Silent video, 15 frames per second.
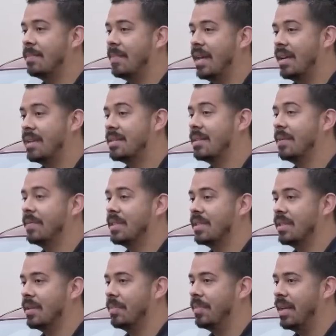embed itself
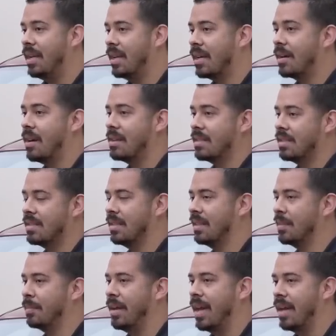into your paint and cause it to
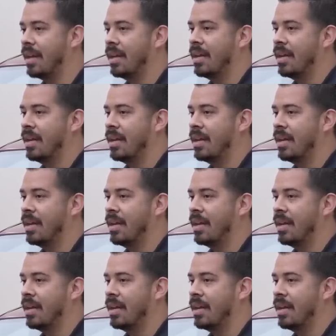look bad.